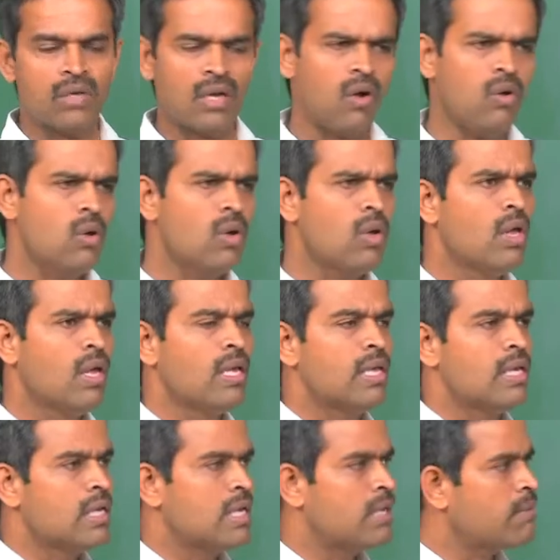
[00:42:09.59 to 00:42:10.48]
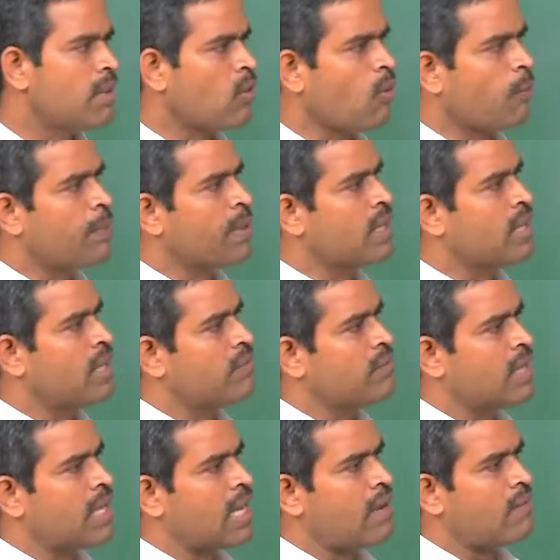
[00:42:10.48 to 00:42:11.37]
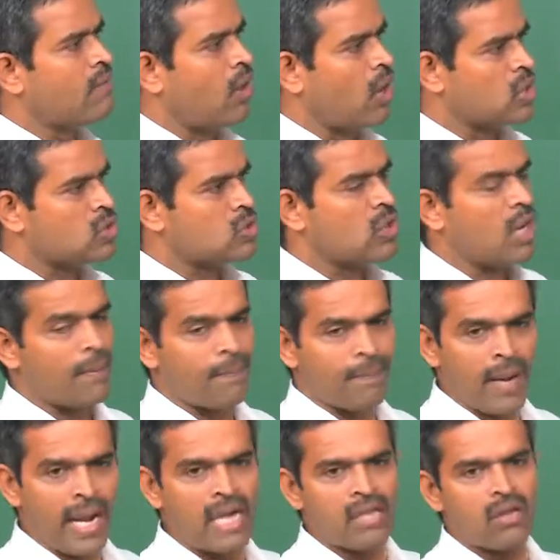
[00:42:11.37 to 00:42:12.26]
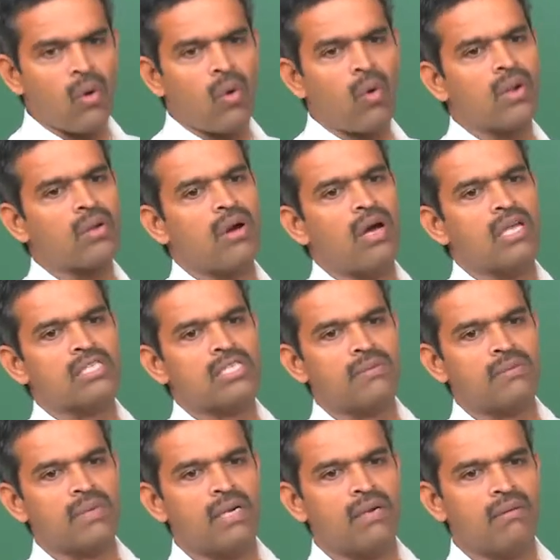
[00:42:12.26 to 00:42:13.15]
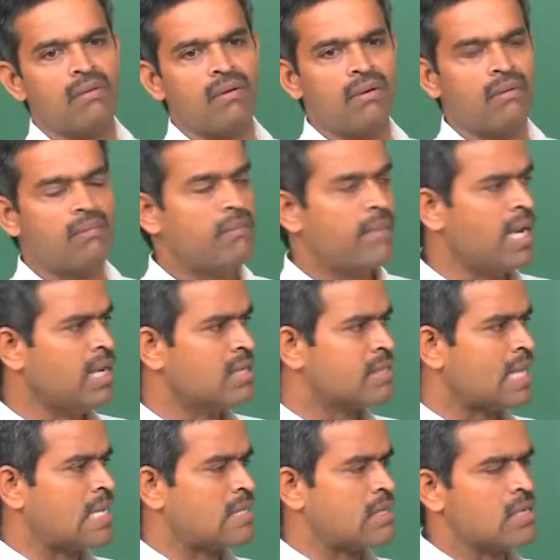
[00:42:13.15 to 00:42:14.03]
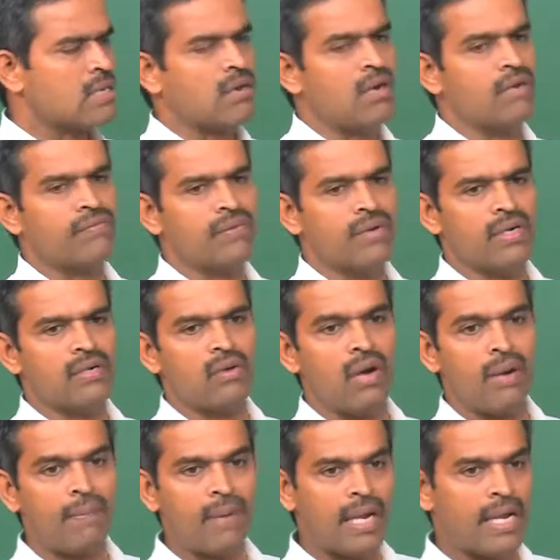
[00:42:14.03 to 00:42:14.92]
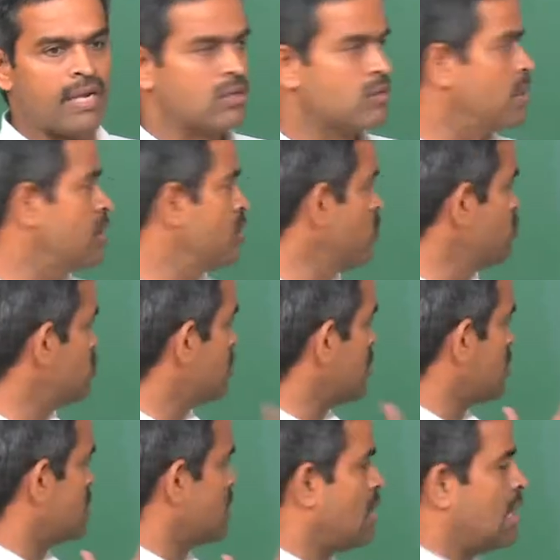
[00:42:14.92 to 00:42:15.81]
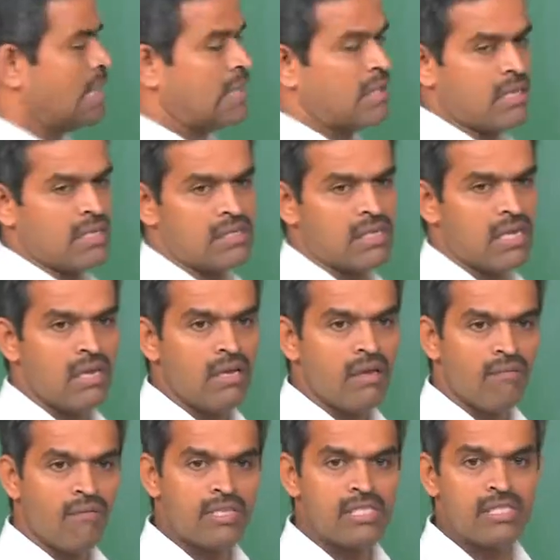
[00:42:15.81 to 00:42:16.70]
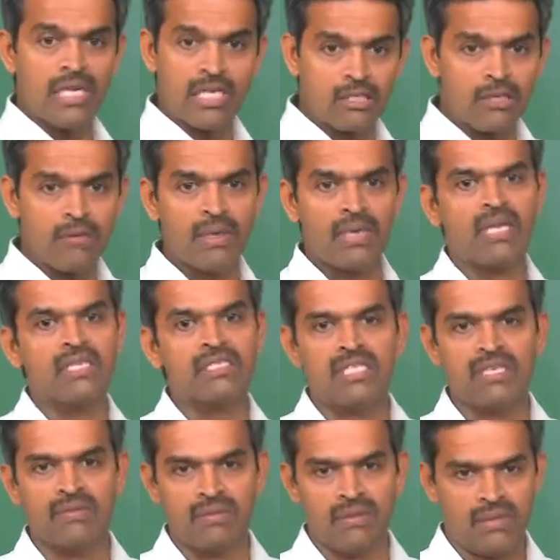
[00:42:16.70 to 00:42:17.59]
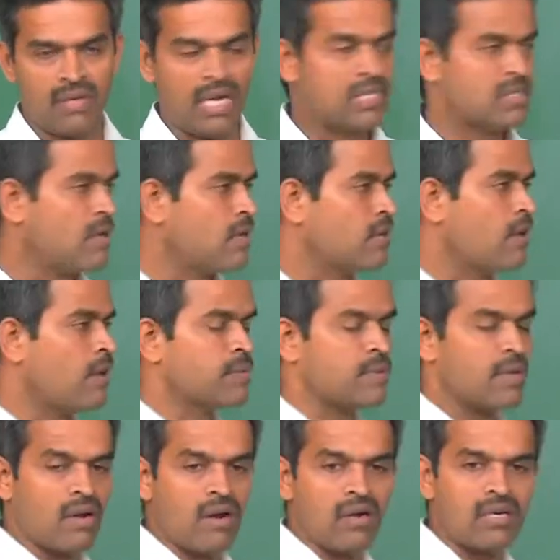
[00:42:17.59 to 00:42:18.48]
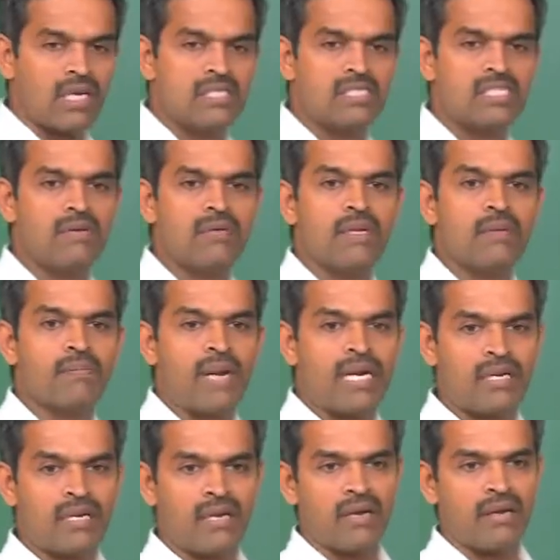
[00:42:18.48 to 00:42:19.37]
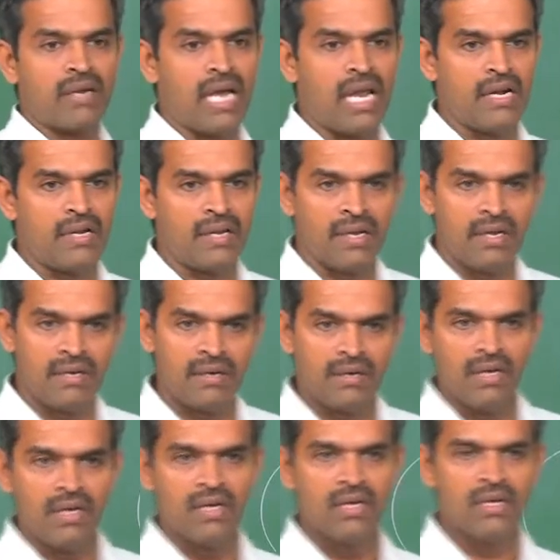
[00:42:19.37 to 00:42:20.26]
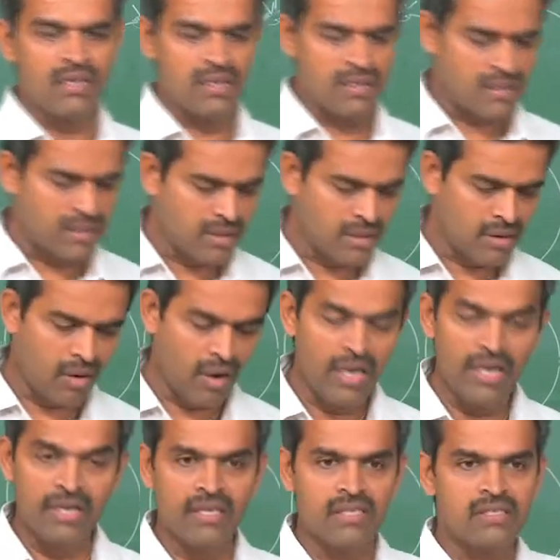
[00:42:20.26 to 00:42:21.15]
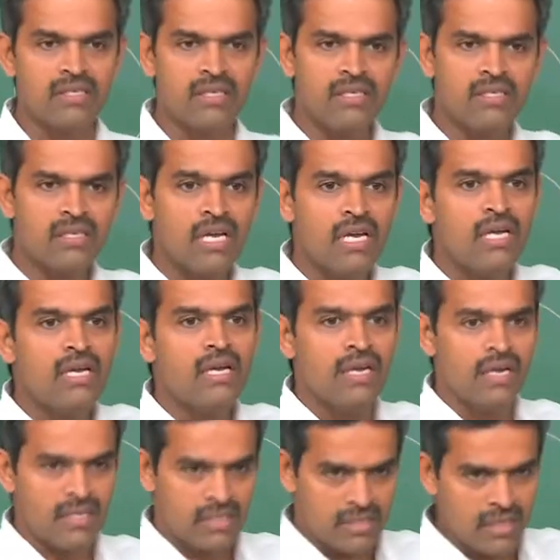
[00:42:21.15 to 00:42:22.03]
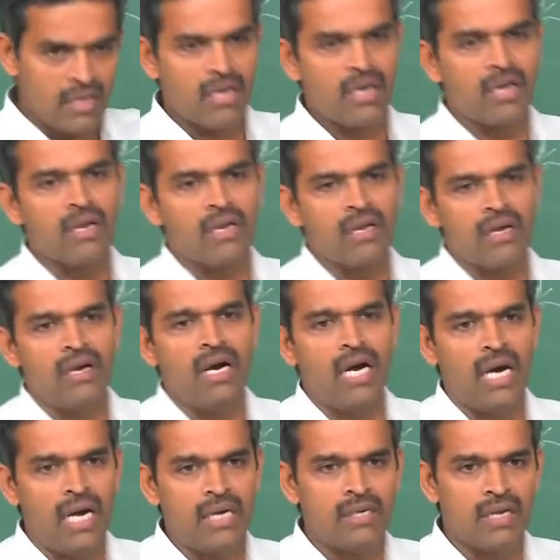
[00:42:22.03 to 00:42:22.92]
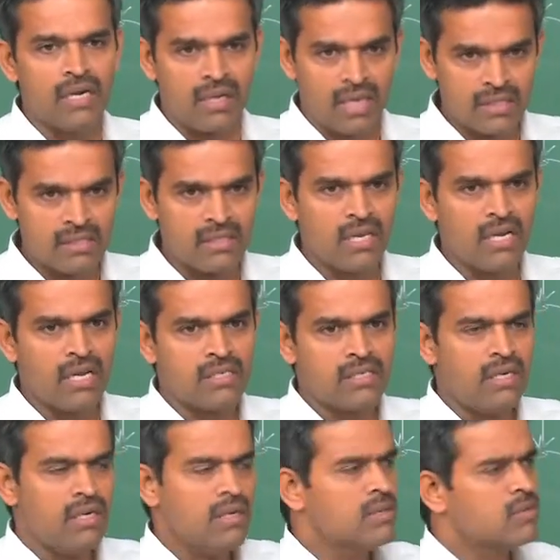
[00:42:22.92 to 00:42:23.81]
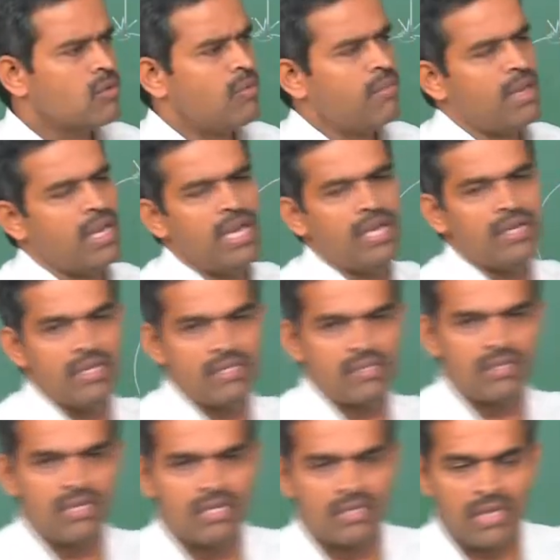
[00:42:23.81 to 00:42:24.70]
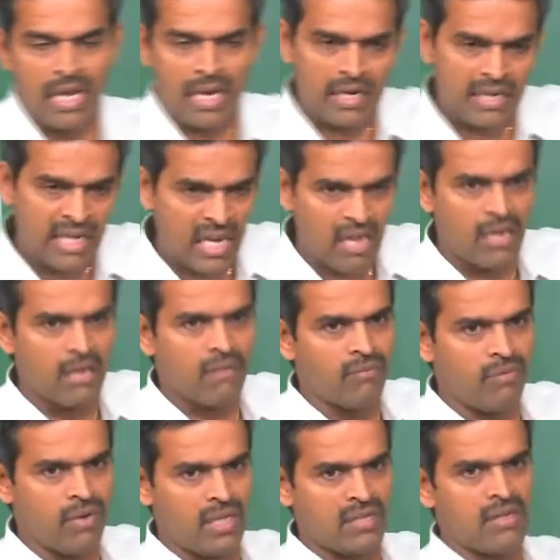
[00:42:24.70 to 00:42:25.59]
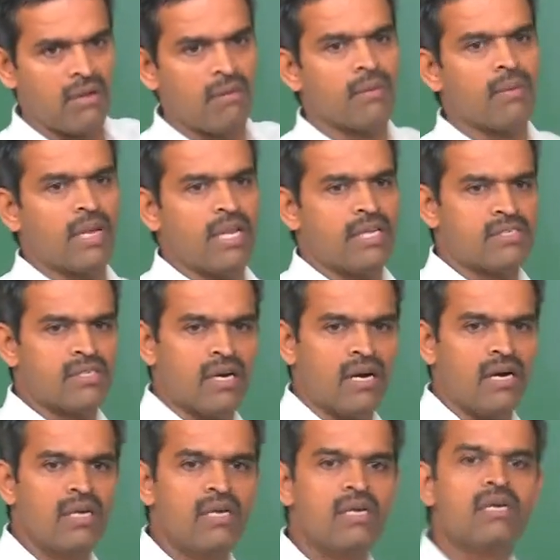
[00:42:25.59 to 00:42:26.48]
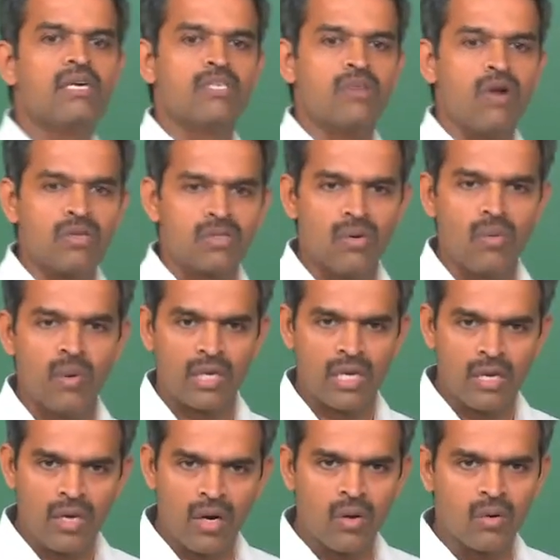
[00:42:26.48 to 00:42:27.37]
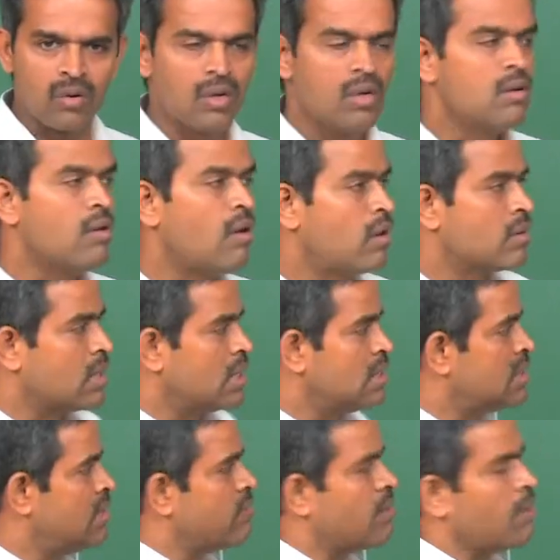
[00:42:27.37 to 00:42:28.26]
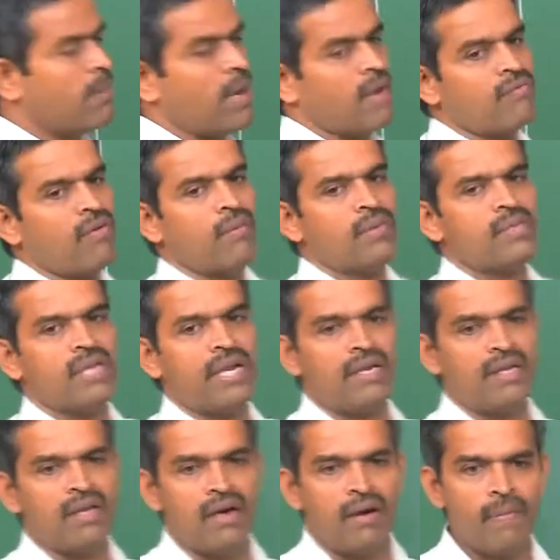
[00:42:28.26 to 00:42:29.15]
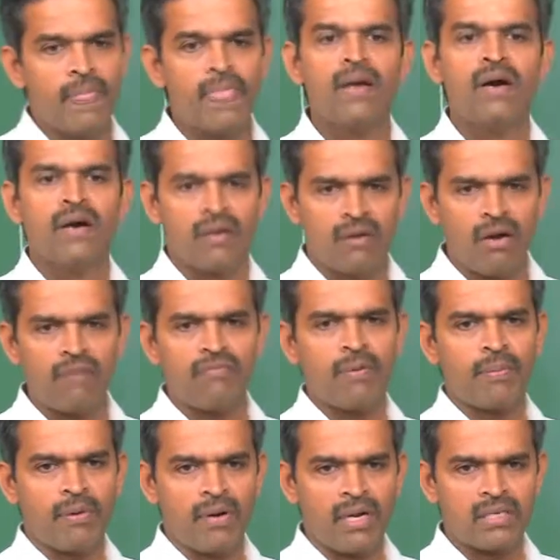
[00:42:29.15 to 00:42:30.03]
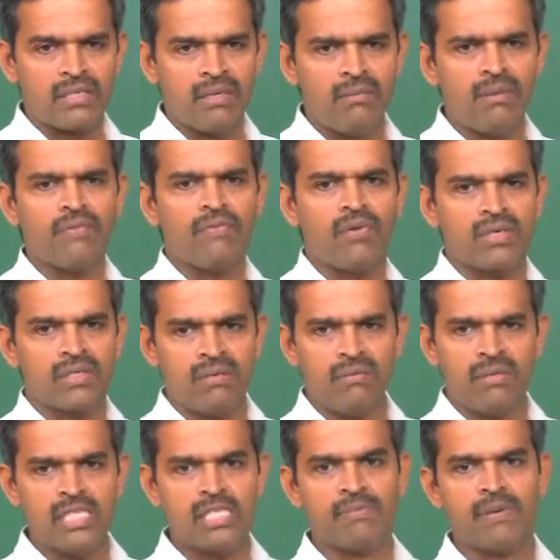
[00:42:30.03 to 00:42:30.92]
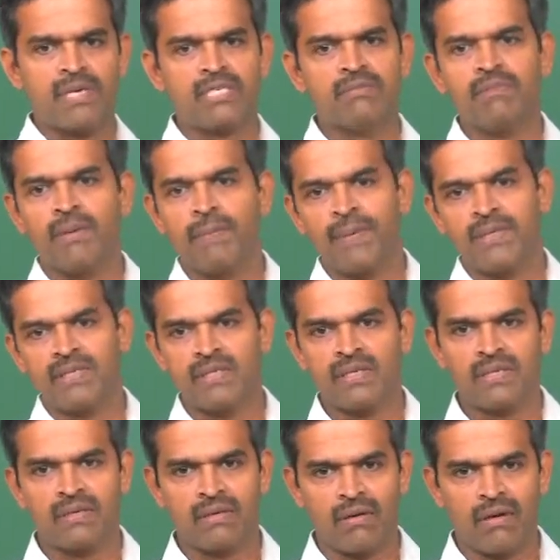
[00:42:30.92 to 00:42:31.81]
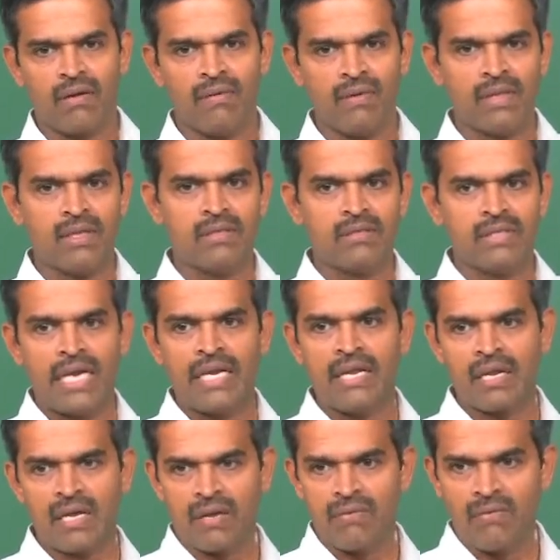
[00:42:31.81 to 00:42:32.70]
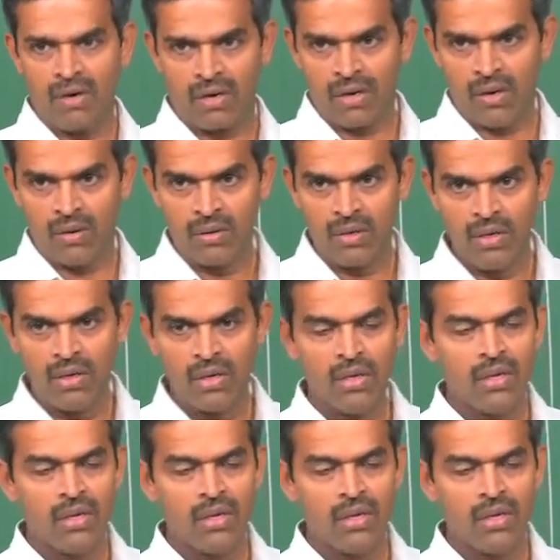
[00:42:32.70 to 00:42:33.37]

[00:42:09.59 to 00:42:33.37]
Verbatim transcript: Now in my opinion we have also applied the whole concept and made slightly confident to apply it to a new structure like this which is yet to be conceived triceratops are not conceived in practical reality in uh, oil industries it is still under, uh, under consideration. So many industries like Technip for example Malaysia is also working out on conceiving a platform this idea not for production but for some inspection purposes etc whether this idea can work out.